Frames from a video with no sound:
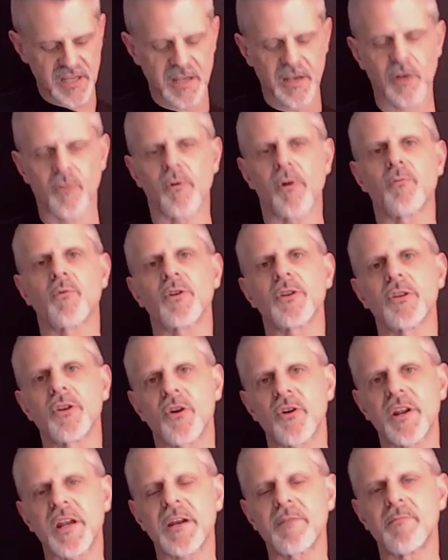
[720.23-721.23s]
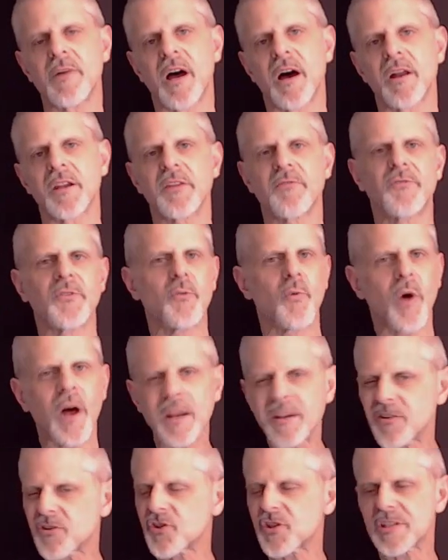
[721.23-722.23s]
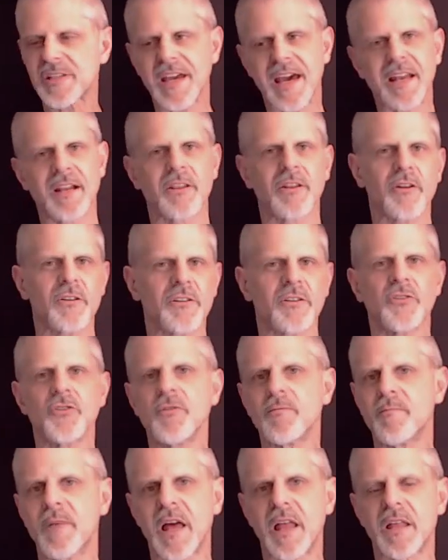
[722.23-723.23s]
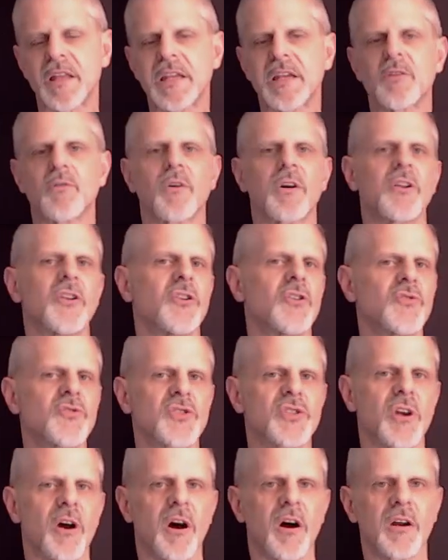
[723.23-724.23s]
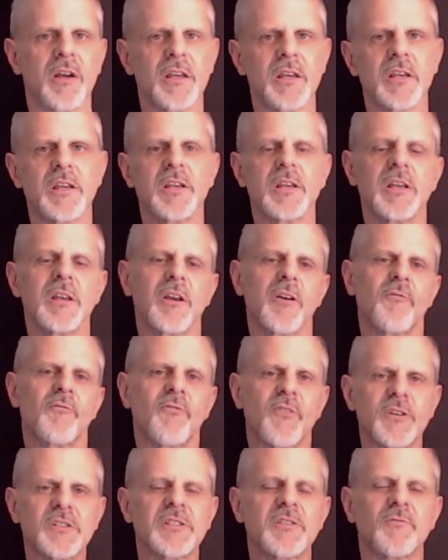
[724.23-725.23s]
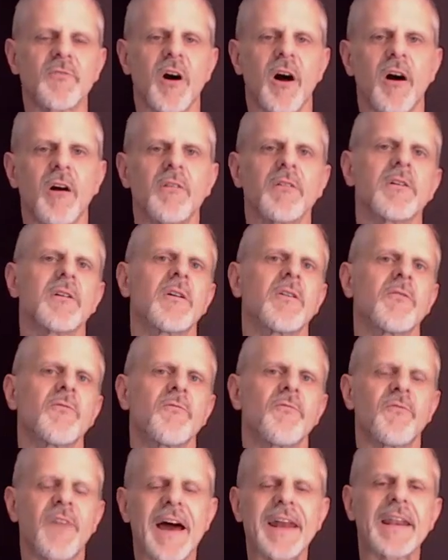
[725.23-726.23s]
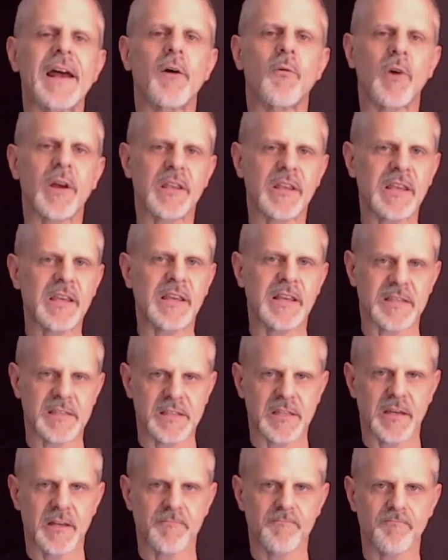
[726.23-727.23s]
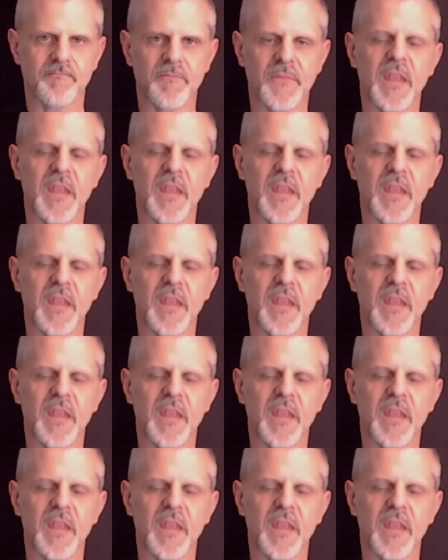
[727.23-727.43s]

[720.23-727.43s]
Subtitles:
here, when we're learning a melody, if you want to just kind of learn a new melody or a new song, first of all, find out what key it's in.